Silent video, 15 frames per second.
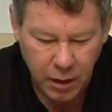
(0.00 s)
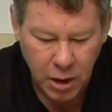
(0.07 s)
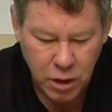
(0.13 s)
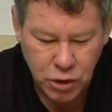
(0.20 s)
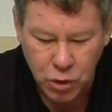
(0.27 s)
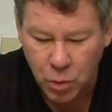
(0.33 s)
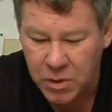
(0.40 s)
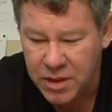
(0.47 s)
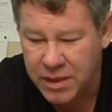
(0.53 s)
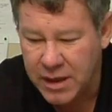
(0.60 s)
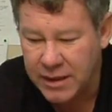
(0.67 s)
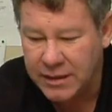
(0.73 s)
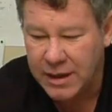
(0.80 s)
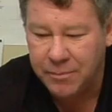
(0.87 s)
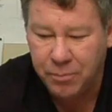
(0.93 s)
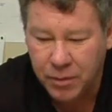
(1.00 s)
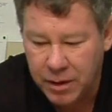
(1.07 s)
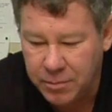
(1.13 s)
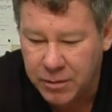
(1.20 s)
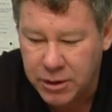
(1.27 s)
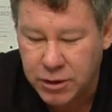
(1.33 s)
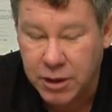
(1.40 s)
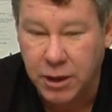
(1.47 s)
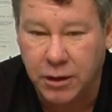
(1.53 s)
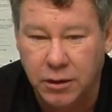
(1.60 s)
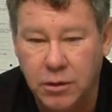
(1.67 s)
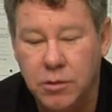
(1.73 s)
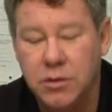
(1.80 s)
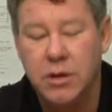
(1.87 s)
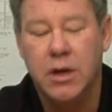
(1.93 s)
So with that, that pretty much
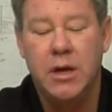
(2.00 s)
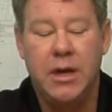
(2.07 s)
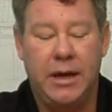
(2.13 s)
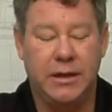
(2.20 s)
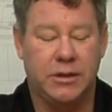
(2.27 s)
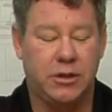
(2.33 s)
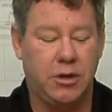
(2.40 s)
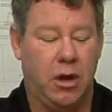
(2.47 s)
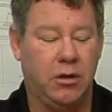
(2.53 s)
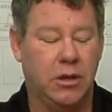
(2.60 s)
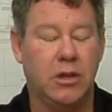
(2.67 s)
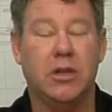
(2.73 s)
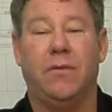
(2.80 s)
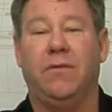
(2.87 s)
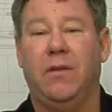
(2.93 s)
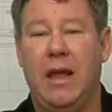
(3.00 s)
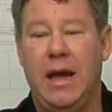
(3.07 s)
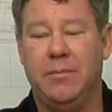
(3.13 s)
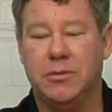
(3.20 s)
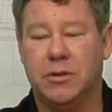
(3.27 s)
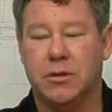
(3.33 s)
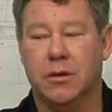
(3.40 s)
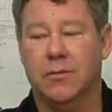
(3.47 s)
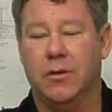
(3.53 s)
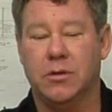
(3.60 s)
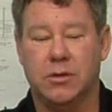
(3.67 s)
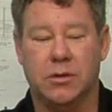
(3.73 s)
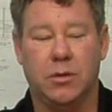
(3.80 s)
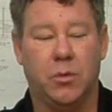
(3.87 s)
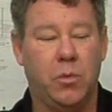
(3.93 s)
concludes installing the flap
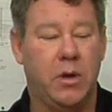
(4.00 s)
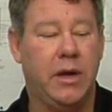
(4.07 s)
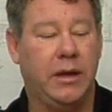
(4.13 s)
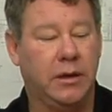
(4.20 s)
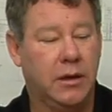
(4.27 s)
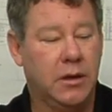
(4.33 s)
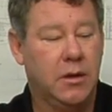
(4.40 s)
servos in the wing.